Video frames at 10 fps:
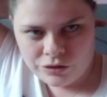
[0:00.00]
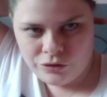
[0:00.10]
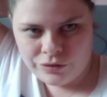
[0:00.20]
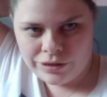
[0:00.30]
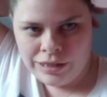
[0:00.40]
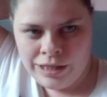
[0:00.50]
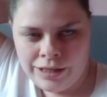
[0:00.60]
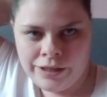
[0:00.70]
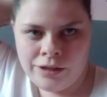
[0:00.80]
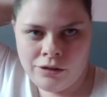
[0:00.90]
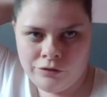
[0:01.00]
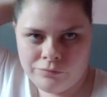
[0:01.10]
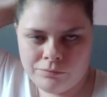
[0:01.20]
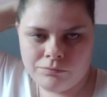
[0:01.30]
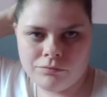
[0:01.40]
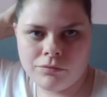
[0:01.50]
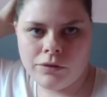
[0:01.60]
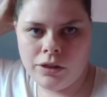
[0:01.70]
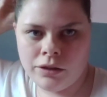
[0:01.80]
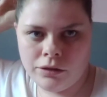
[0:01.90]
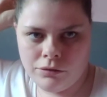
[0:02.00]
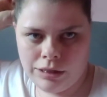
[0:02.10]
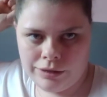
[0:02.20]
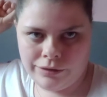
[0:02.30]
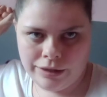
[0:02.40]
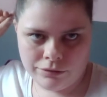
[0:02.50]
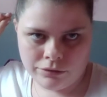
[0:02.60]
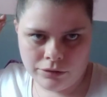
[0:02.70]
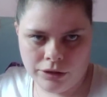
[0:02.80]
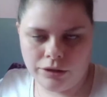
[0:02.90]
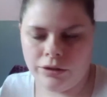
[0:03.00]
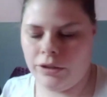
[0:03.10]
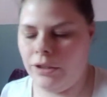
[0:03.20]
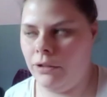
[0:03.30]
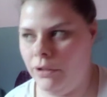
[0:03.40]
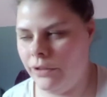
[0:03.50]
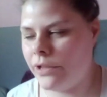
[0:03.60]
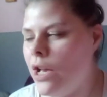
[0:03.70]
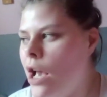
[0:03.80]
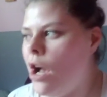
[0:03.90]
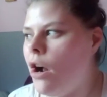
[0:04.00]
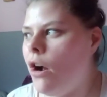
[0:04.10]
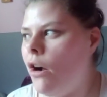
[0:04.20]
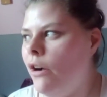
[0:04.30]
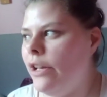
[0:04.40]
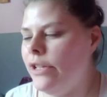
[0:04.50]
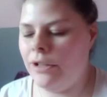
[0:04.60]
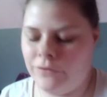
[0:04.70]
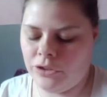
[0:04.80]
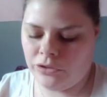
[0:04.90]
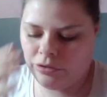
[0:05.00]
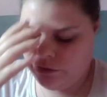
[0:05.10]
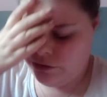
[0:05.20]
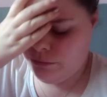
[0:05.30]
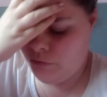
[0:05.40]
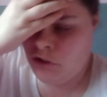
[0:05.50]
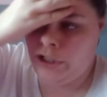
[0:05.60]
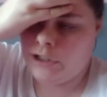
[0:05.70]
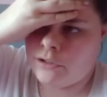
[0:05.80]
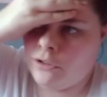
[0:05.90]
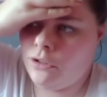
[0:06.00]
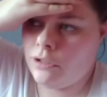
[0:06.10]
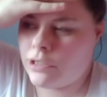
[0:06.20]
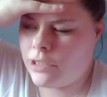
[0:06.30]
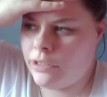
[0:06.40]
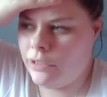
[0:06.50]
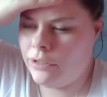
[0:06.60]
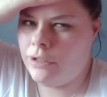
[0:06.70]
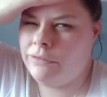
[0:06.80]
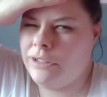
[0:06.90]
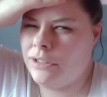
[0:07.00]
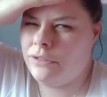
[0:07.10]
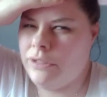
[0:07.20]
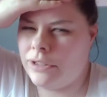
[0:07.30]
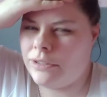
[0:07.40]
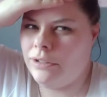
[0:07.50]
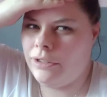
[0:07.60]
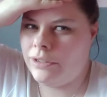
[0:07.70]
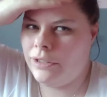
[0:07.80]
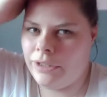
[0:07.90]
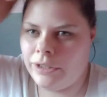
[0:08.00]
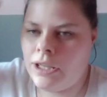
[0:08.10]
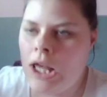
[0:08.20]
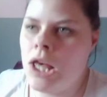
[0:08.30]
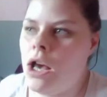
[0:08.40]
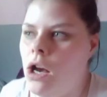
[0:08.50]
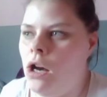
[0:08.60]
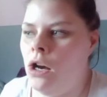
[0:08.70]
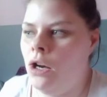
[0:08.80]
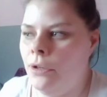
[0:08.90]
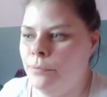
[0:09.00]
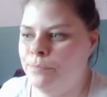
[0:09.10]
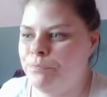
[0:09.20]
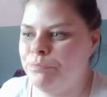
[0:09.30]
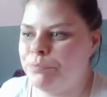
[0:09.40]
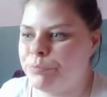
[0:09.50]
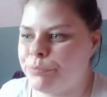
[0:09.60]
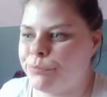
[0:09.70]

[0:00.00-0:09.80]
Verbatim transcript: excuse the hair, I, you know, let down on it, you know how it is. I have just done some TikToks, nothing too exciting. Um,